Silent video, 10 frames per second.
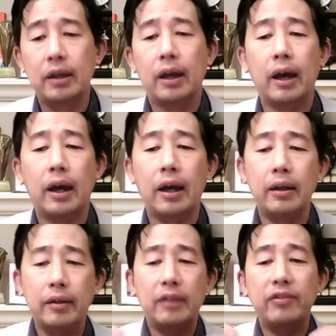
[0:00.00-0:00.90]

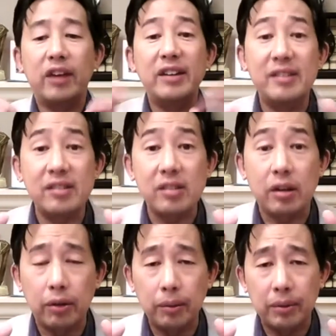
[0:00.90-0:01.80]
And then if I
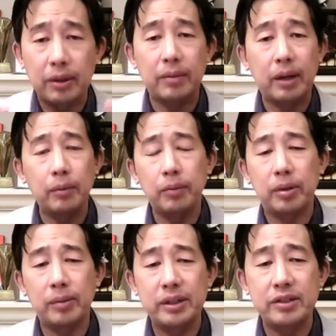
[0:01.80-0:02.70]
disagree with them, I would
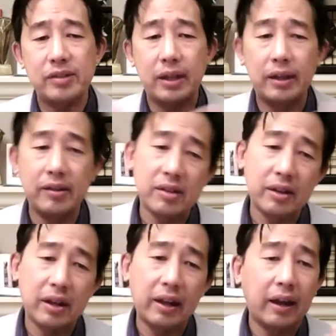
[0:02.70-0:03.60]
probably just say, listen,
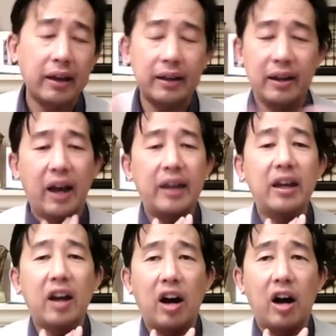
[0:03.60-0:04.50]
I
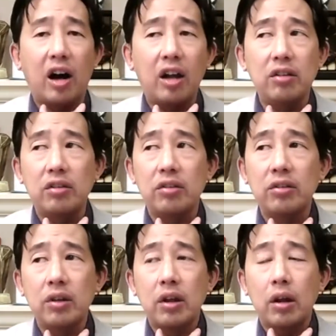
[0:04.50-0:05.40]
can't
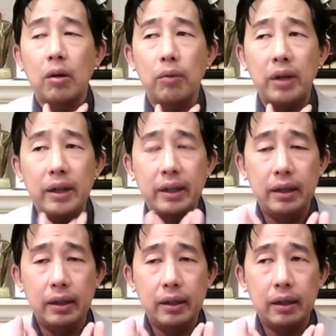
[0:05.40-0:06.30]

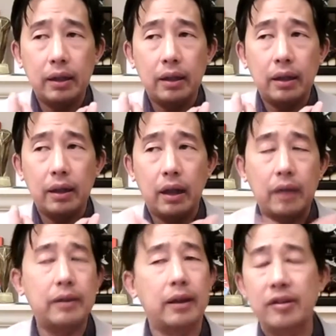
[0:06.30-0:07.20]
really,
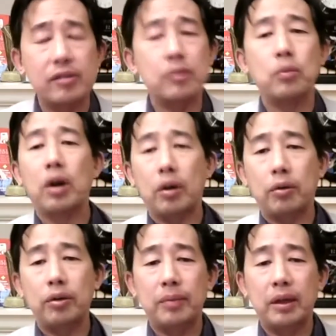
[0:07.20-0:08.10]
it doesn't work
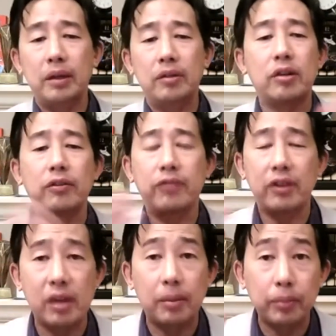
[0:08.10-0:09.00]
with me. So for
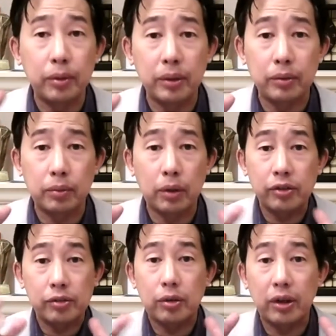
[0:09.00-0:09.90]
example, with
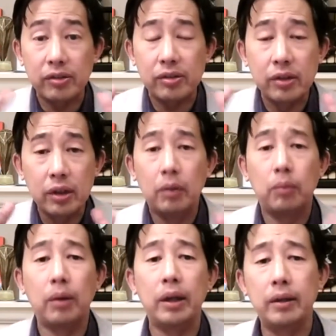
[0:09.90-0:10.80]
Rolls-Royce,
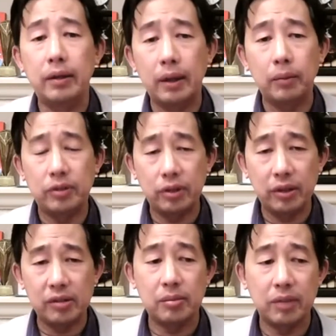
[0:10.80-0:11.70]
when they were doing
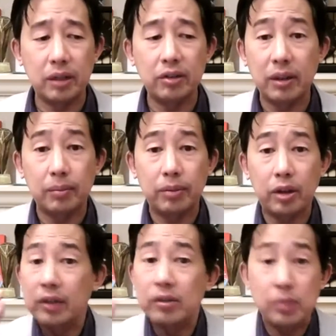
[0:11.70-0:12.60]
something to the
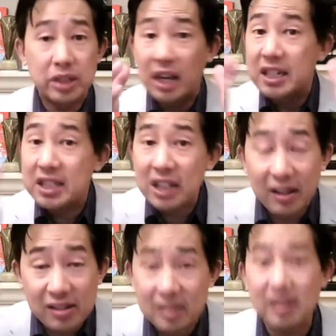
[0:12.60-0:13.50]
employees, which I
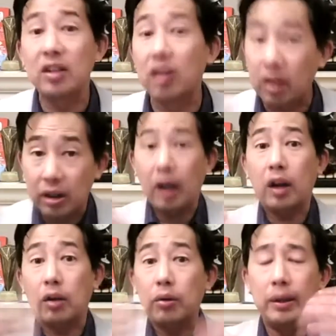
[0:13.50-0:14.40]
just did not
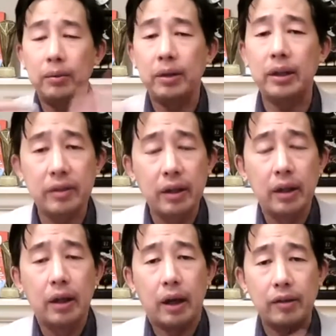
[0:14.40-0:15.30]
agree with,
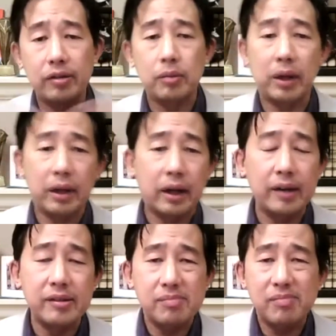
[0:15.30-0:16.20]
I said, well,
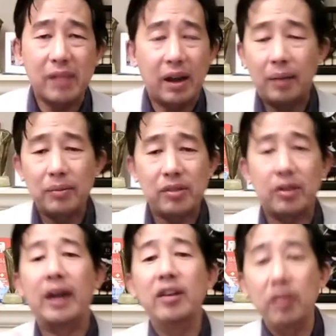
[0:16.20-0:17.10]
guys, I'm
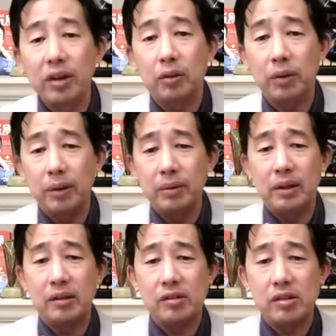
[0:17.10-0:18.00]
sorry, I don't agree with
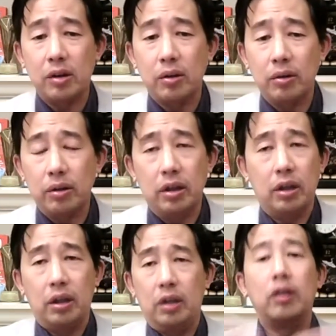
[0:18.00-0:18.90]
this. So
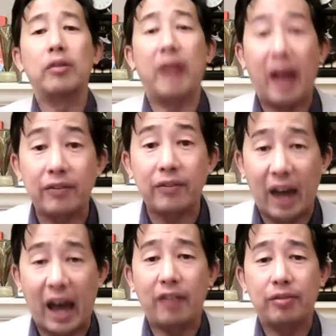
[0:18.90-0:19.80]
you don't have to
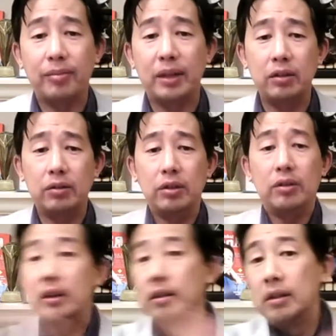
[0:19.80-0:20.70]
have me. You
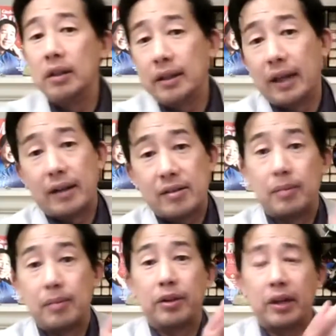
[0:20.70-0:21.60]
can get
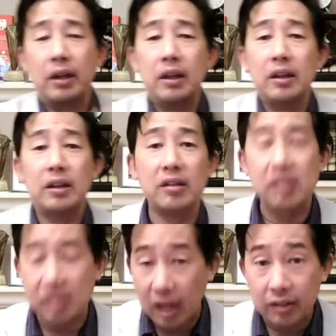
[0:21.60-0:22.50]
some other
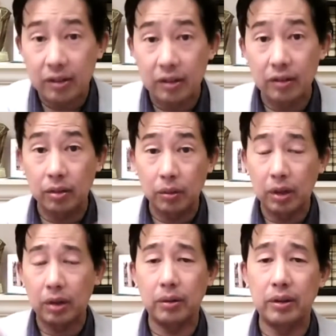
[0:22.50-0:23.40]
consultant to
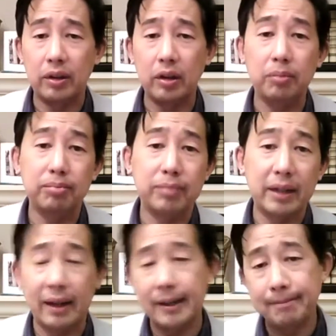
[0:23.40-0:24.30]
work with you,
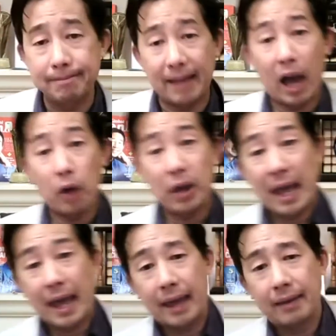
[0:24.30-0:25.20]
but I'm out of here.